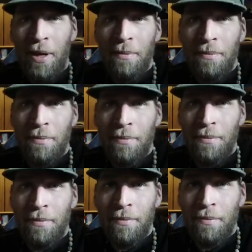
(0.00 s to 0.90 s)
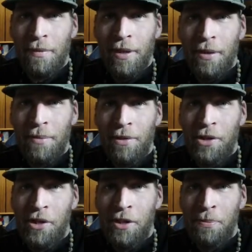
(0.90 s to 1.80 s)
what? You know,
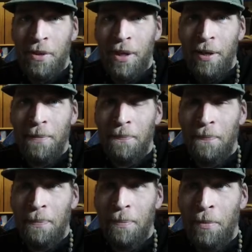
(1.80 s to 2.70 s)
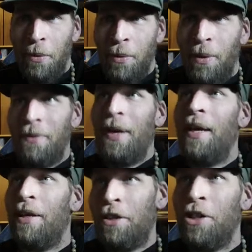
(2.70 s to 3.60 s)
they're just as pretty. But we want
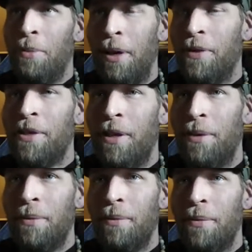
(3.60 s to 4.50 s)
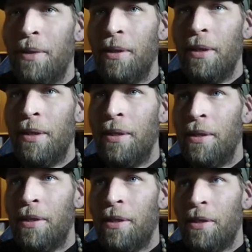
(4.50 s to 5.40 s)
that energy behind the stone.
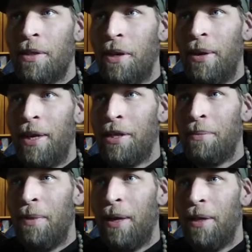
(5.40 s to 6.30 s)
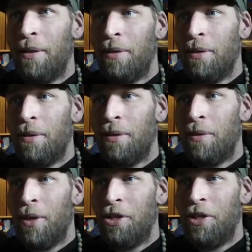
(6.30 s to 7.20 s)
So I guess my
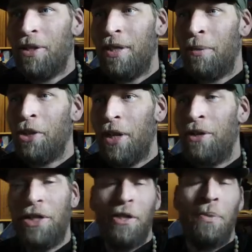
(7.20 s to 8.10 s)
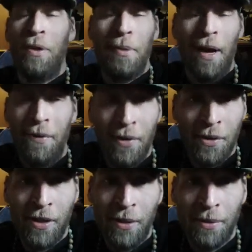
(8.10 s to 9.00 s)
question is how much energy is really behind
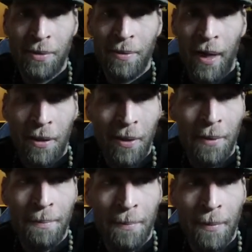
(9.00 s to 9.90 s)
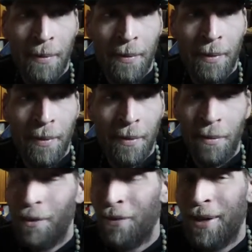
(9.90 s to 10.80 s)
those stones? I don't know.
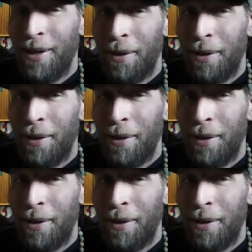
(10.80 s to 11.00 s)
We'll find